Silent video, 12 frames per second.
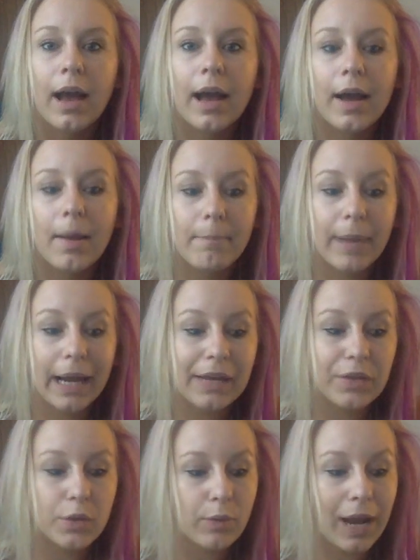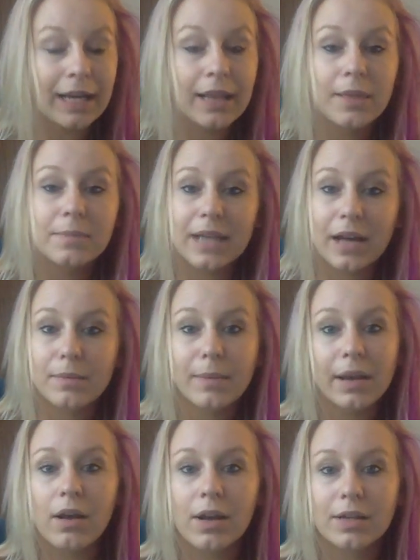by either writing them down in
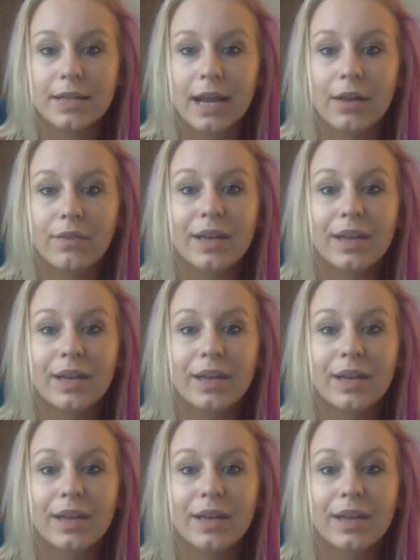my contact